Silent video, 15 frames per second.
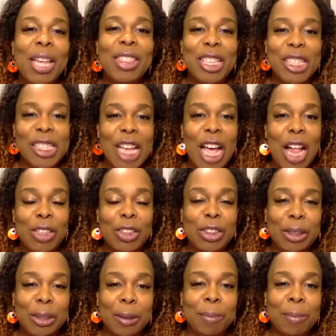the
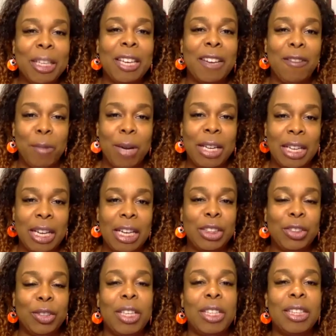scholarship, the Give
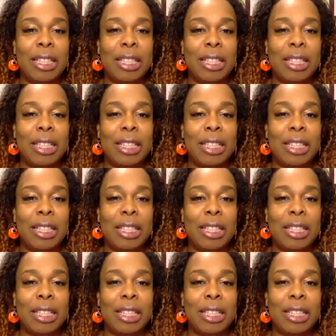100,